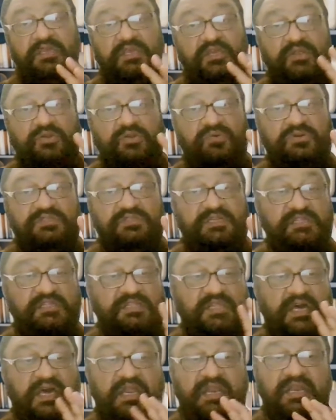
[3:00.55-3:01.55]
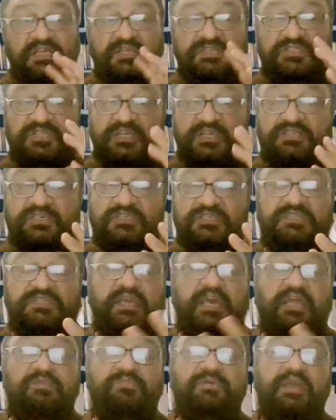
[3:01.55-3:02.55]
He notes that in the early stages, it
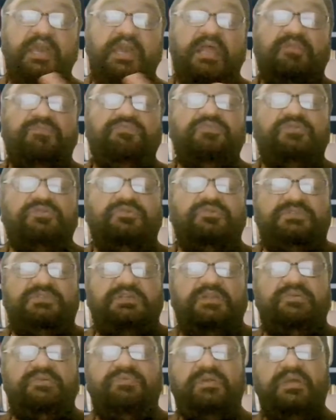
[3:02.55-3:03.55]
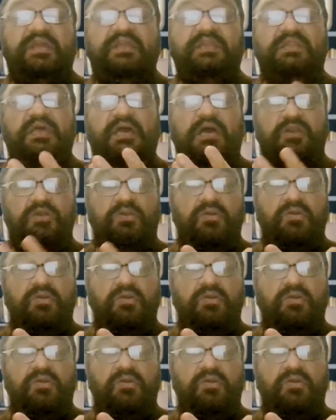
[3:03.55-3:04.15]
can be helpful to generate a